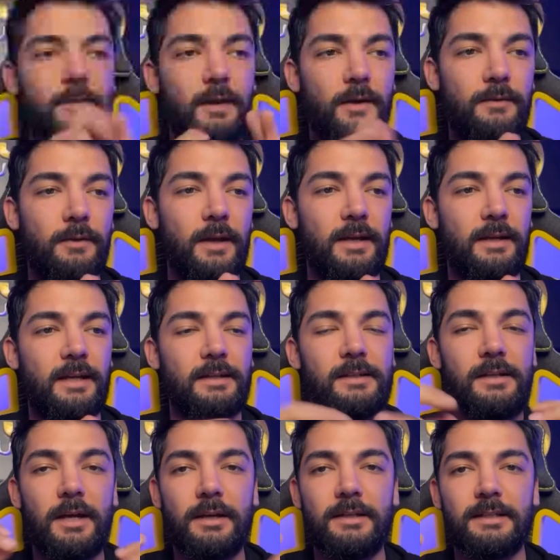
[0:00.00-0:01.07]
A friend can
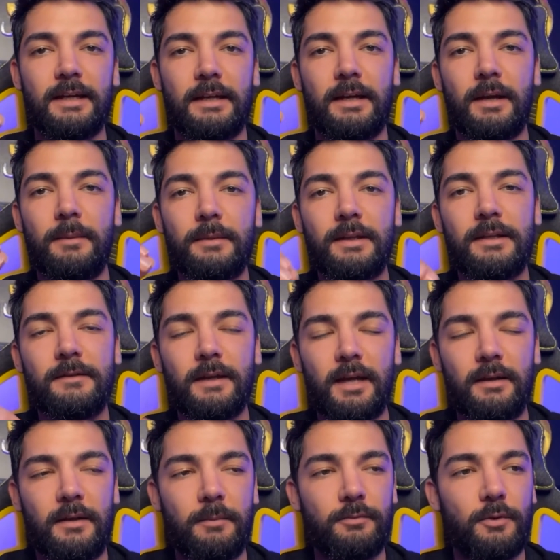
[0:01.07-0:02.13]
start setting up this
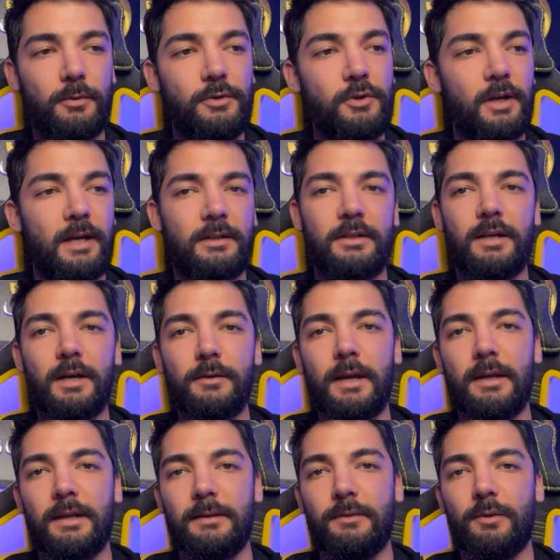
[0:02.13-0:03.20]
Phantom from scratch
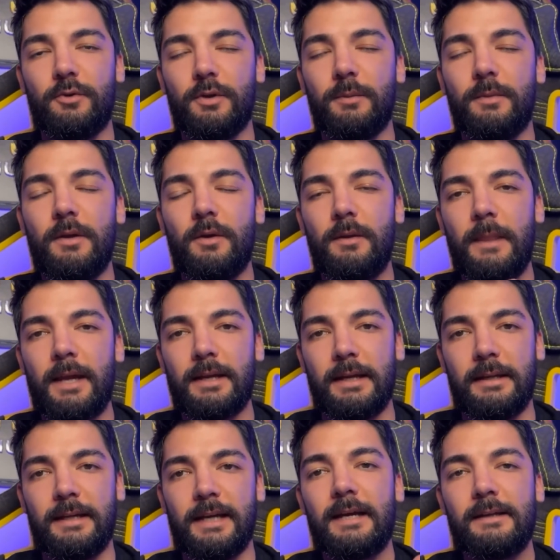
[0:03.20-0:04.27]
directly for crypto, and
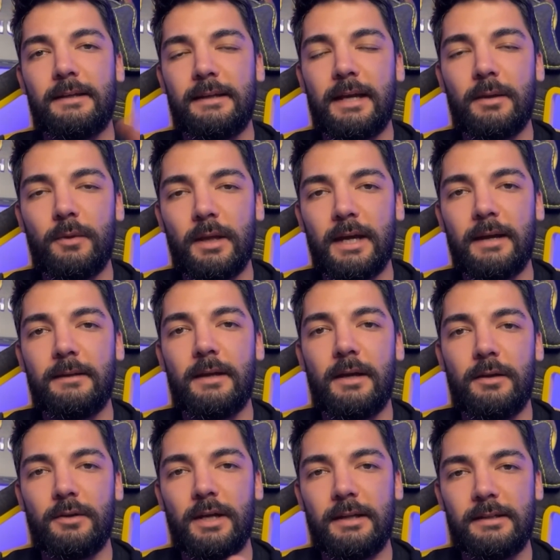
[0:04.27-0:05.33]
in the end, they will have an
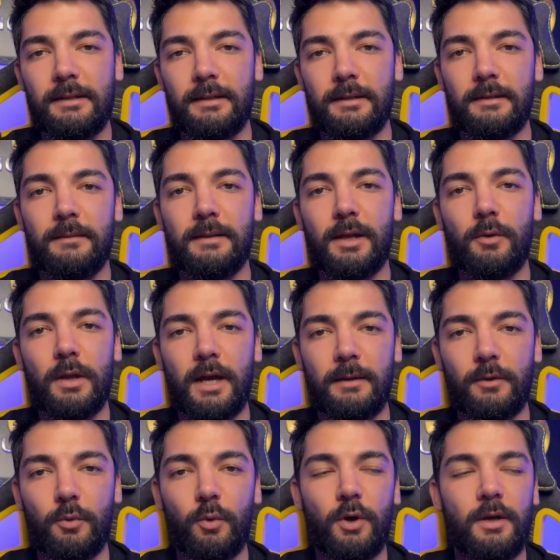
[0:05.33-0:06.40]
address. They will
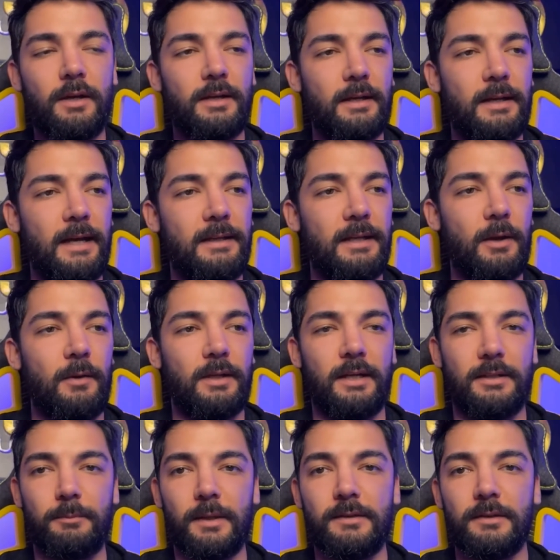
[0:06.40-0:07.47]
have a wallet, and that's how it
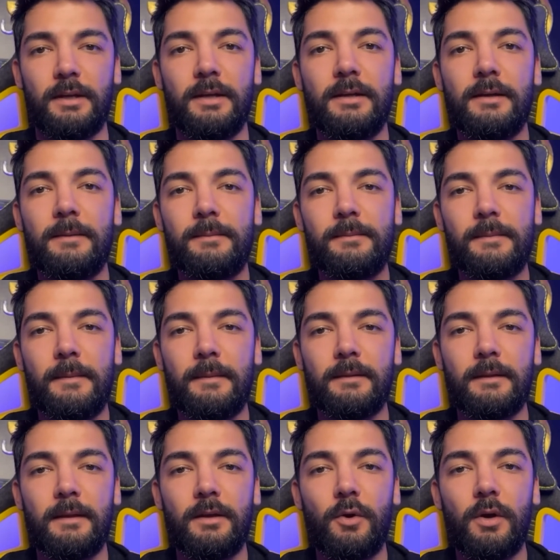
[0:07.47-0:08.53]
is, my friend.
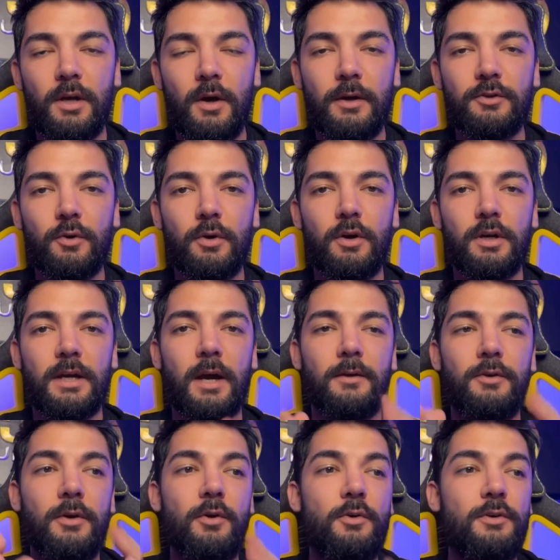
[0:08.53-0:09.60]
You can also learn how
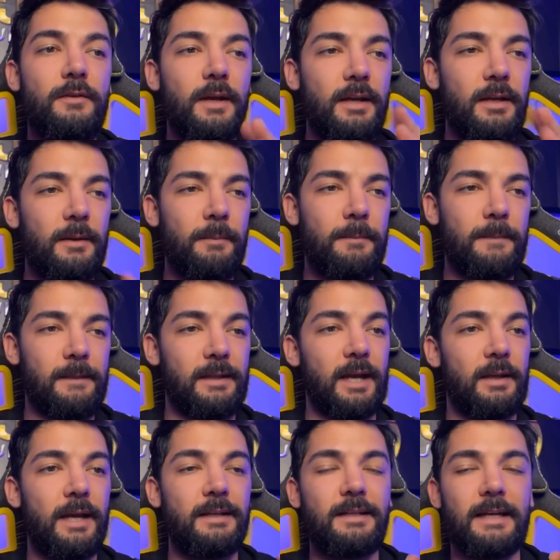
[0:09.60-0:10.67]
to use Phantom. Now,
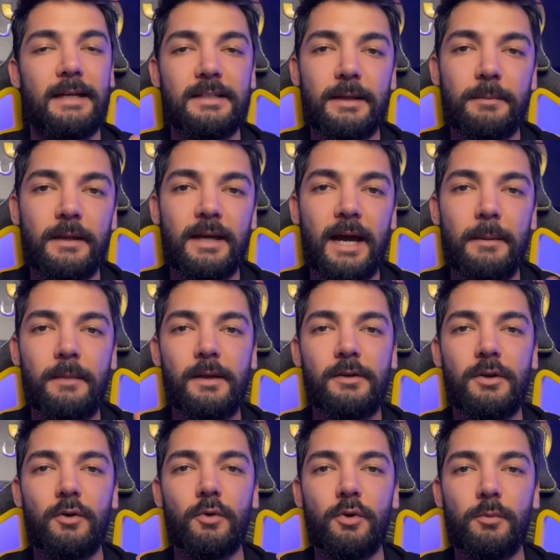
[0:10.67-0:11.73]
let's say something happened
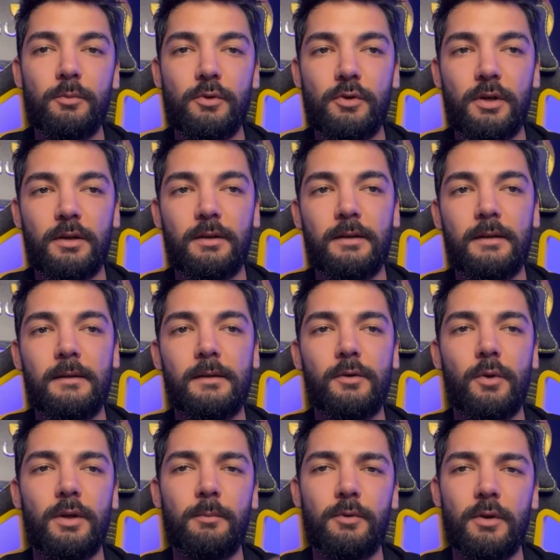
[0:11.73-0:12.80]
to your computer.
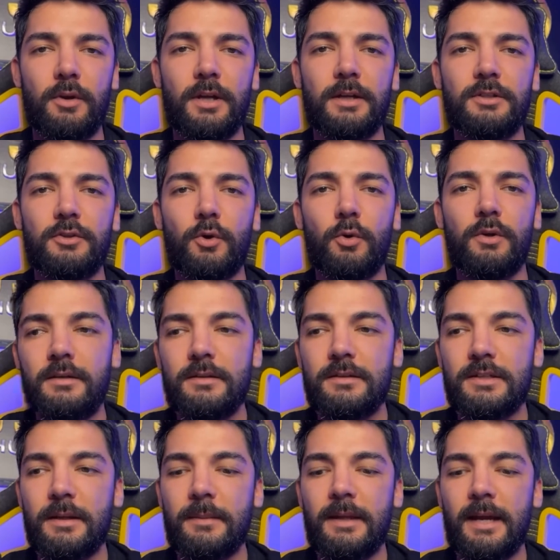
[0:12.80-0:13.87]
Your computer got stolen.
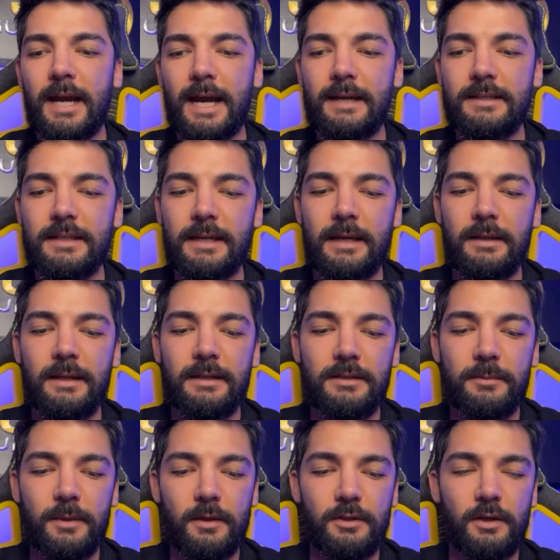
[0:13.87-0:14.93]
Something accidentally
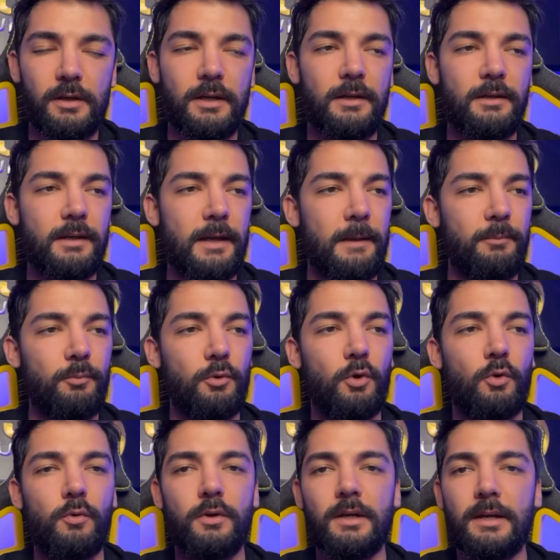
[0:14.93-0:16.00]
spilled on it. It
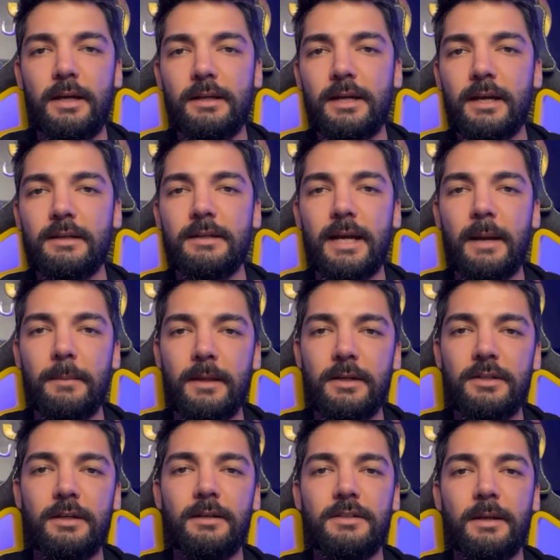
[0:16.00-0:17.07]
broke. It got
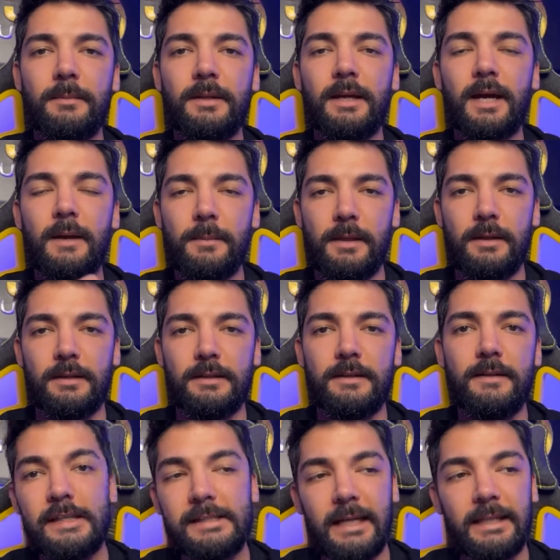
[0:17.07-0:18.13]
damaged. Something happened.
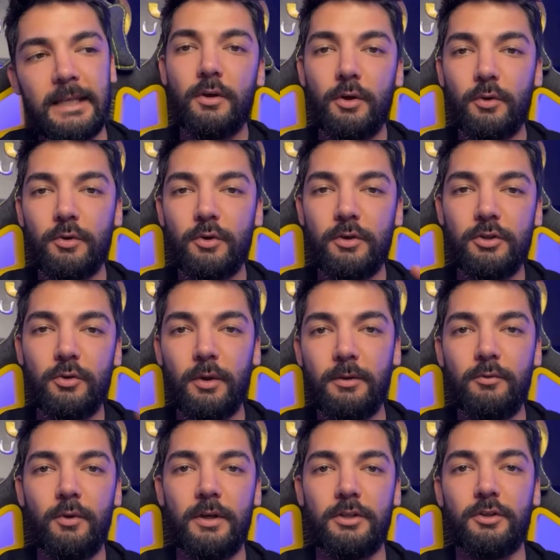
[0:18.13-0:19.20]
You know those
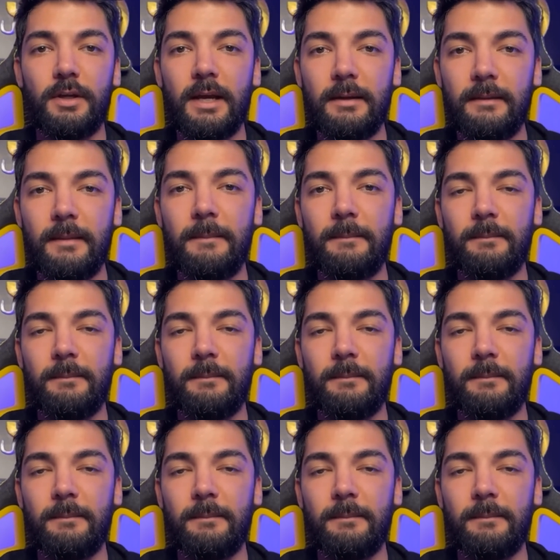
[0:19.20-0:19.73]
twelve words you have?